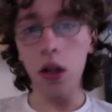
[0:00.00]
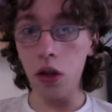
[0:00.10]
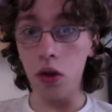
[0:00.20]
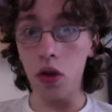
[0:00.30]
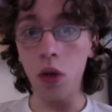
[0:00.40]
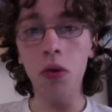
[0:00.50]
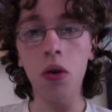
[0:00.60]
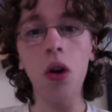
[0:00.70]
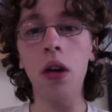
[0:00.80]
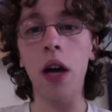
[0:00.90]
Hello
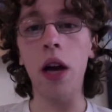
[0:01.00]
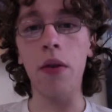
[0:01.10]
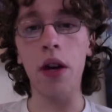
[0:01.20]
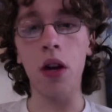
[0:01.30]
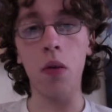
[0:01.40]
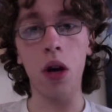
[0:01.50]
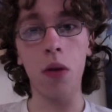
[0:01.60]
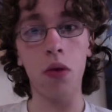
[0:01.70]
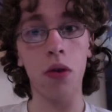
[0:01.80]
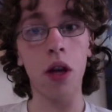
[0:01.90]
YouTube, Totalhenry here.
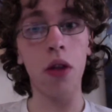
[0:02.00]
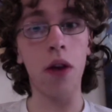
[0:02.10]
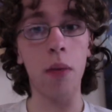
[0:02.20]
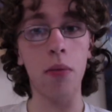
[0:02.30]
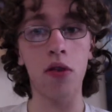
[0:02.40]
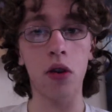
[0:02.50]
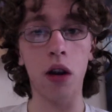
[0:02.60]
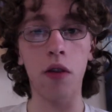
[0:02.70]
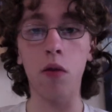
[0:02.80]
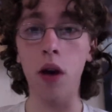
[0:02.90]
Welcome to another
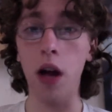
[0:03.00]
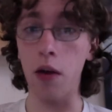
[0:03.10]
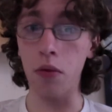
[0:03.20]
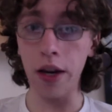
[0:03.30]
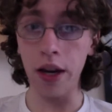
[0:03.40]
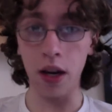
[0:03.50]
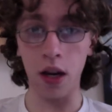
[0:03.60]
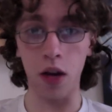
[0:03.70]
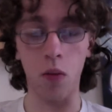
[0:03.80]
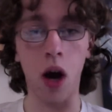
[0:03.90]
episode of what I'm
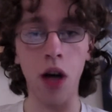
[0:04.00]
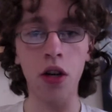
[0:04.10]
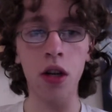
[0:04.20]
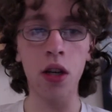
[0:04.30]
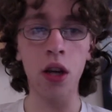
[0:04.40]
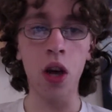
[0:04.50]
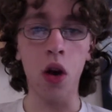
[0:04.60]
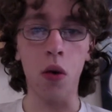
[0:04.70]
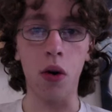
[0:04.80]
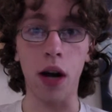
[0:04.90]
reading and watching,
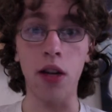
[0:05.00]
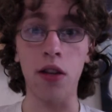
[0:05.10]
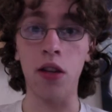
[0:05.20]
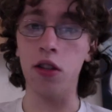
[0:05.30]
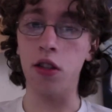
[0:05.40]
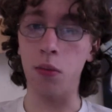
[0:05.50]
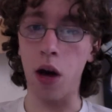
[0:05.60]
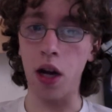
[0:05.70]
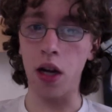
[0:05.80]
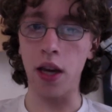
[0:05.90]
where I discuss
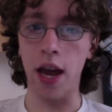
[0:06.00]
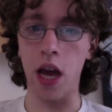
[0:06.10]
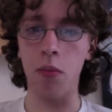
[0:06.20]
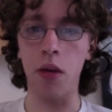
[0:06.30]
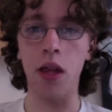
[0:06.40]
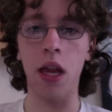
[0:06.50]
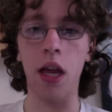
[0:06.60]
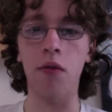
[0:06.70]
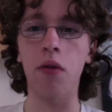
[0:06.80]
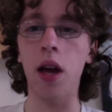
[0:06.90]
the manga and anime
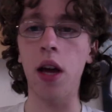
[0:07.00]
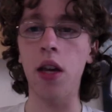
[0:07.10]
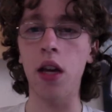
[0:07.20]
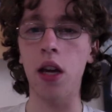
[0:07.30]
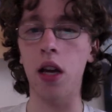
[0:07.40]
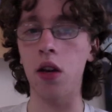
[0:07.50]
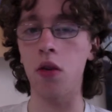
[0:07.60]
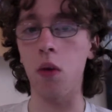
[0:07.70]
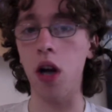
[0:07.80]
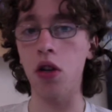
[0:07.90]
that I've read
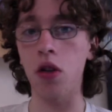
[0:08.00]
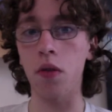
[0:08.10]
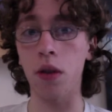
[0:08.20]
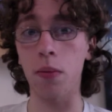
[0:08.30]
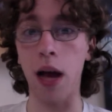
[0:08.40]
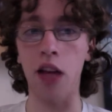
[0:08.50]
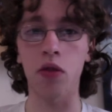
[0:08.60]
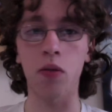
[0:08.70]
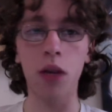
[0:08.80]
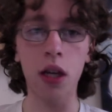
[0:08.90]
and watched over the
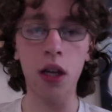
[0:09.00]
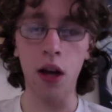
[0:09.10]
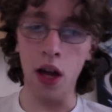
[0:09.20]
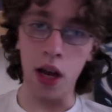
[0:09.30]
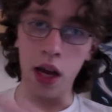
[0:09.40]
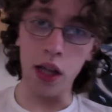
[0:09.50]
past week.